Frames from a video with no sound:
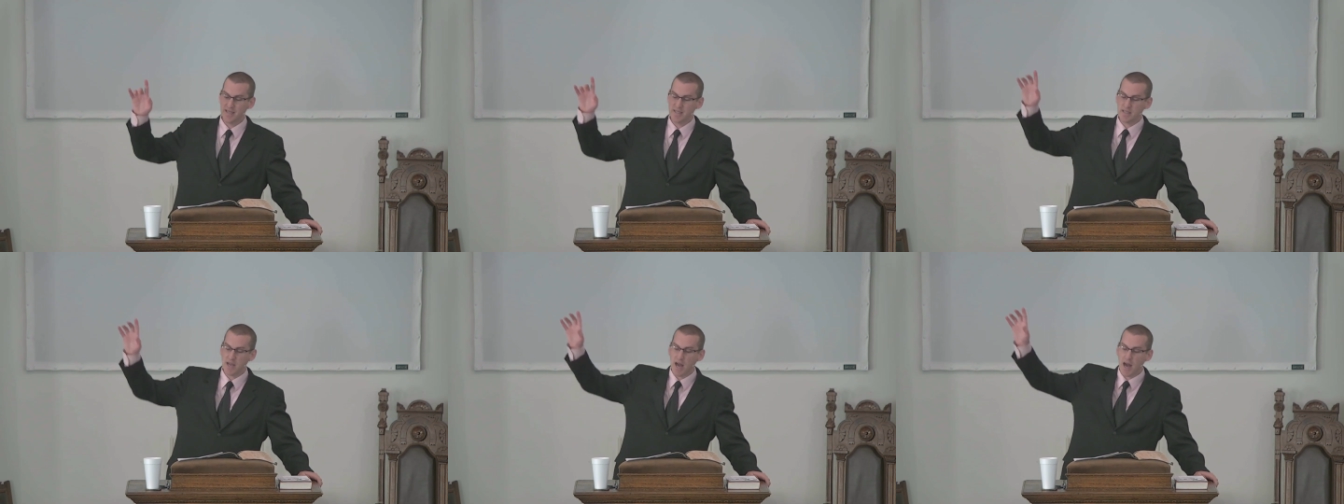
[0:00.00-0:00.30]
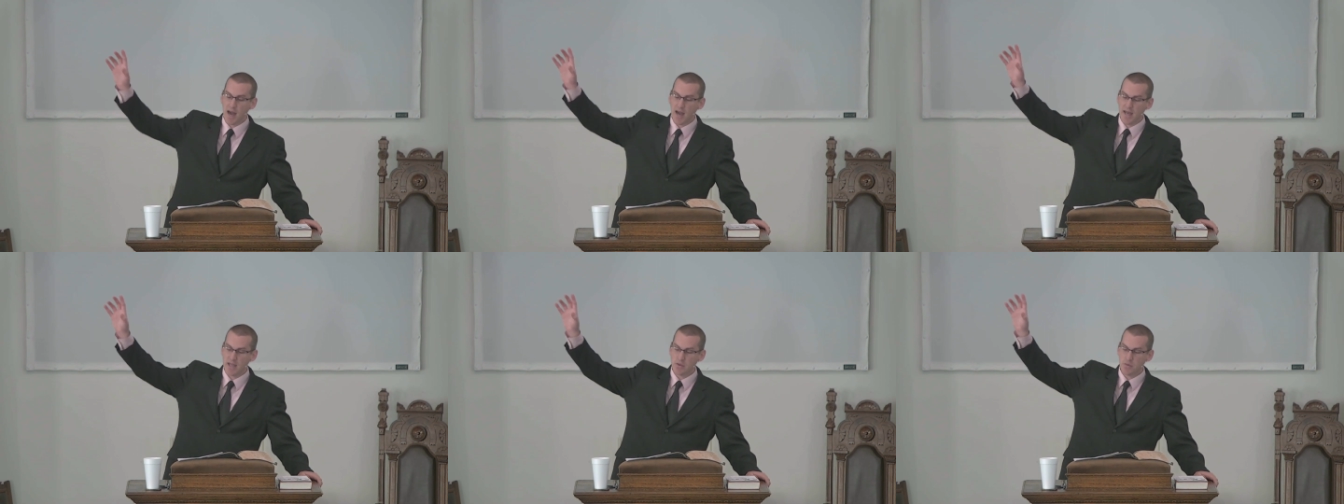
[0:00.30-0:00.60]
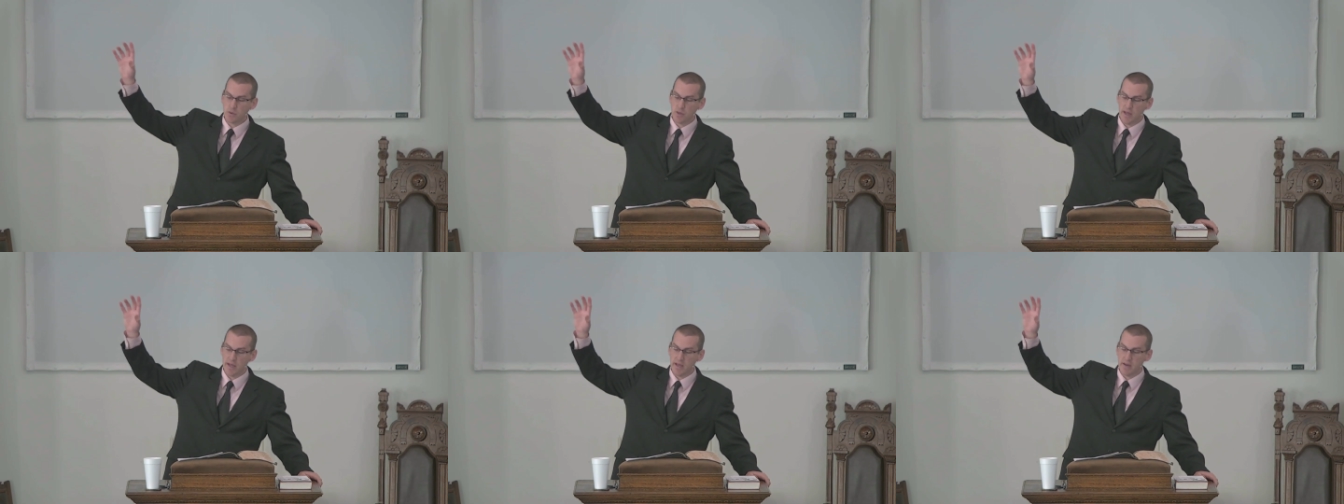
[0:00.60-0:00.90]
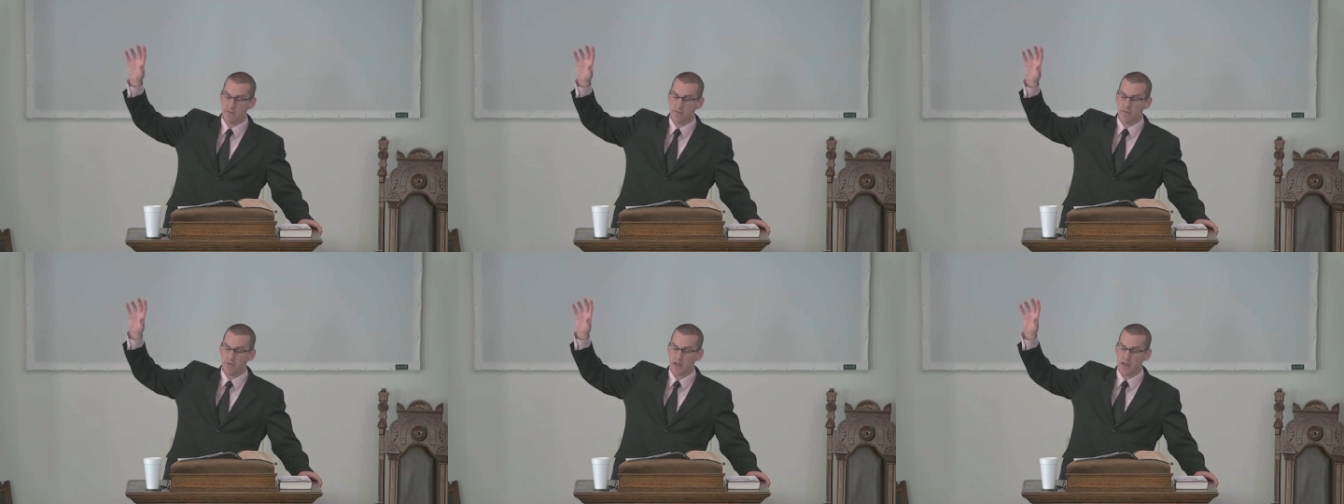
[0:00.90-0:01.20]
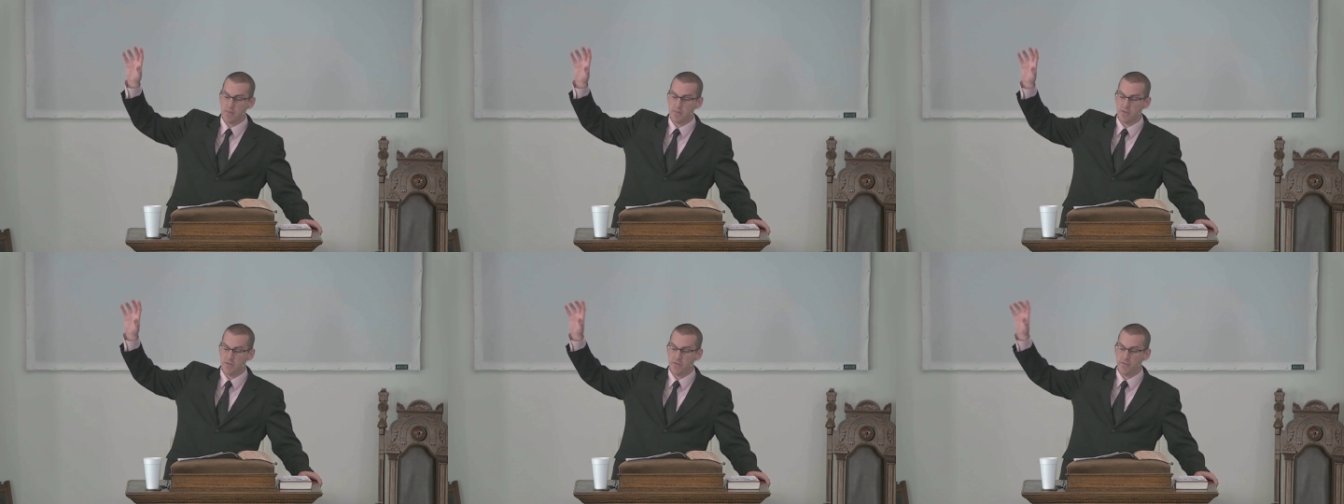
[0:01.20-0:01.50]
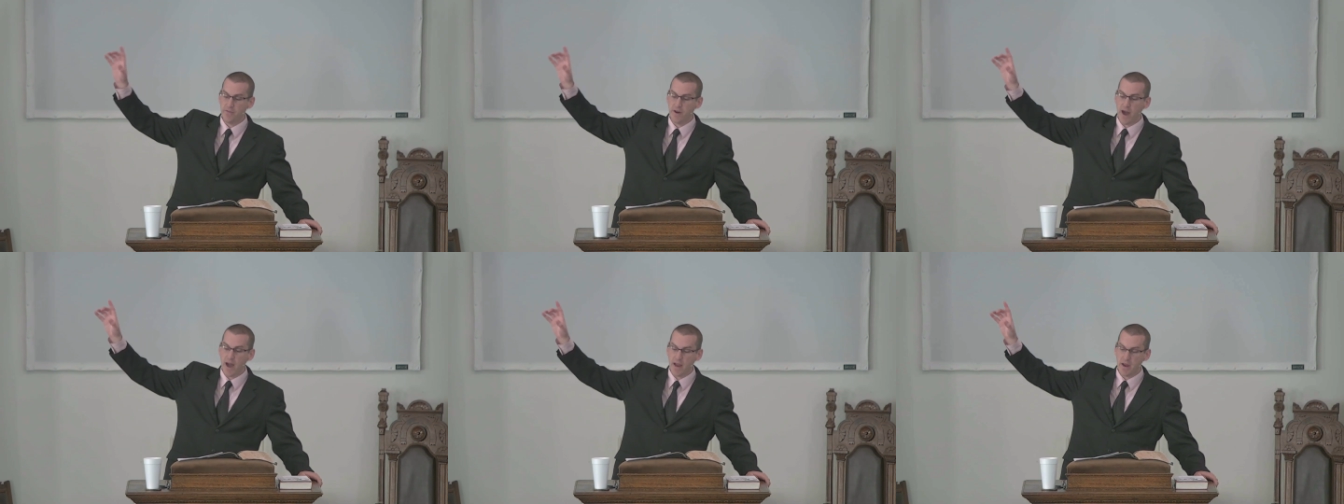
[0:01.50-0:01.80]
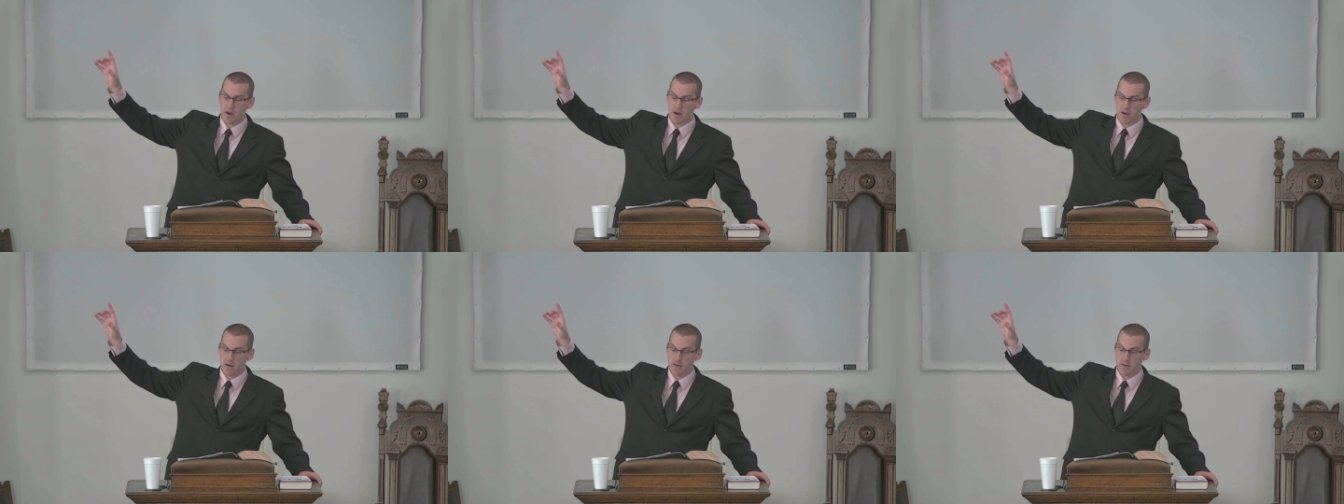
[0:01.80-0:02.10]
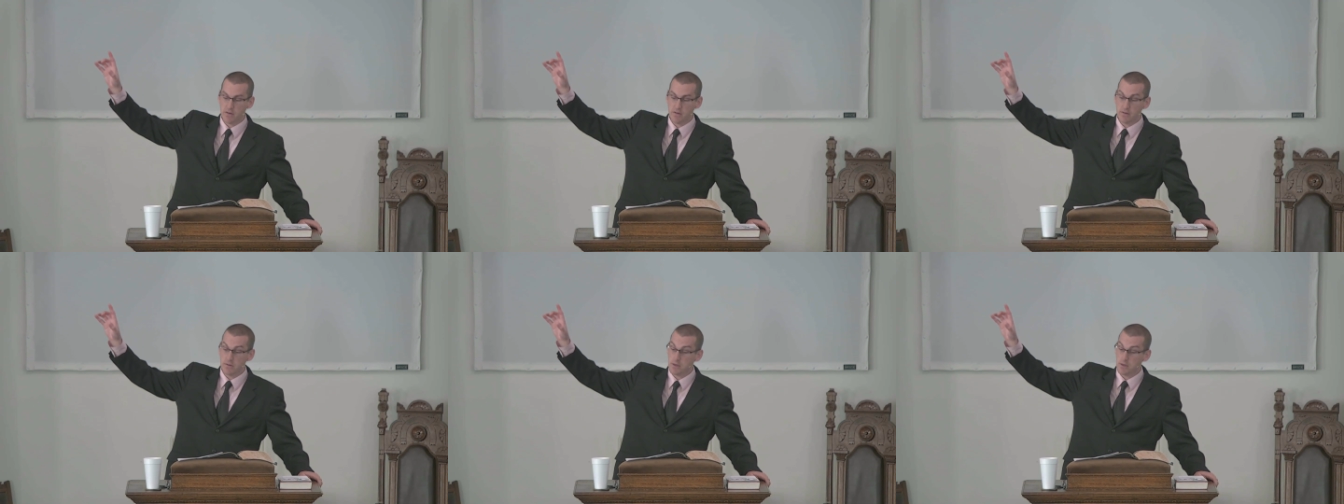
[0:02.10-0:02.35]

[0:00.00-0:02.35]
His eyes were like a flame of fire.